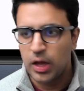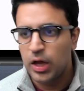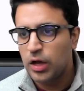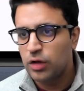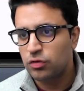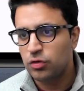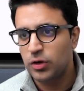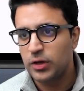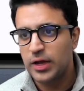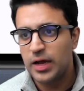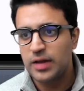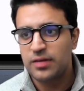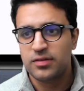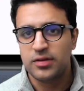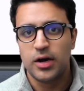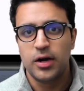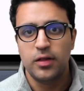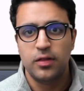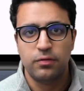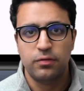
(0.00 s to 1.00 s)
So to get
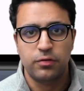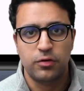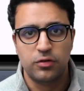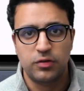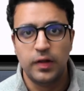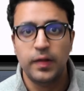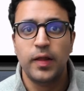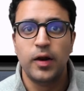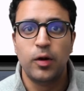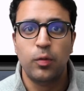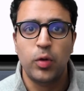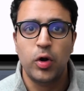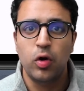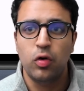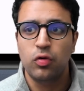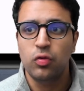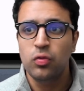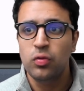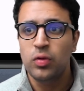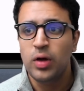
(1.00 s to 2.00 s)
started, the first thing that I want
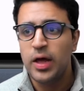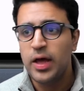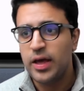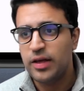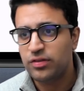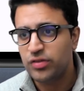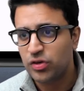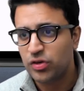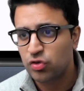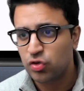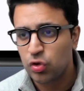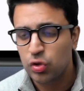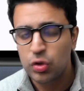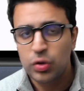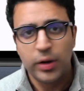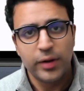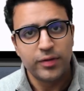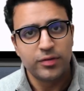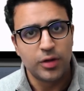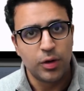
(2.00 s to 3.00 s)
to do is just show you
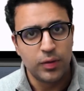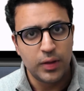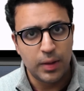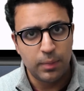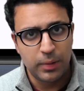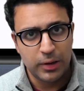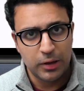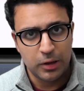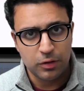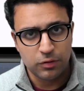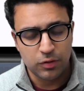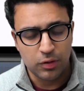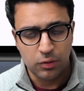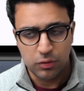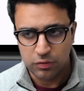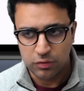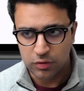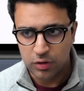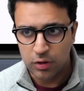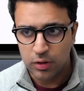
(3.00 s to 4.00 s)
guys how the application
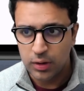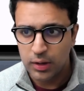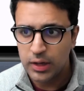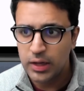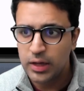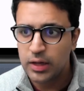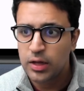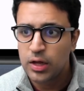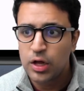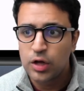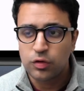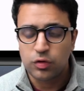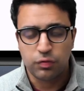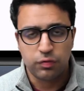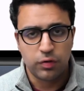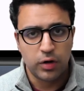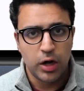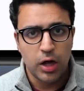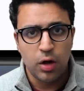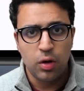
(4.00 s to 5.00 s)
looks currently. So
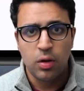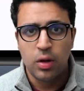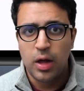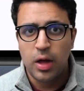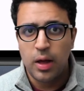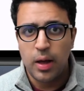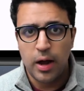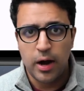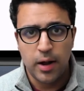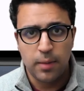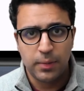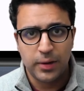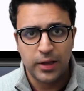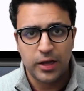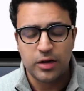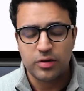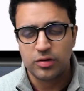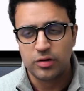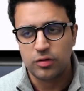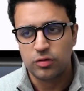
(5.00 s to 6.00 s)
for now, our
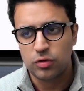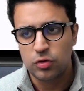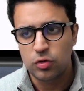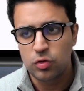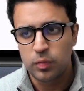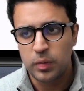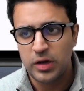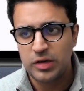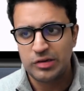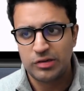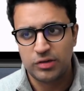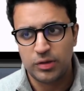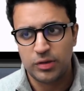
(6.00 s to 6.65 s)
application has two pages.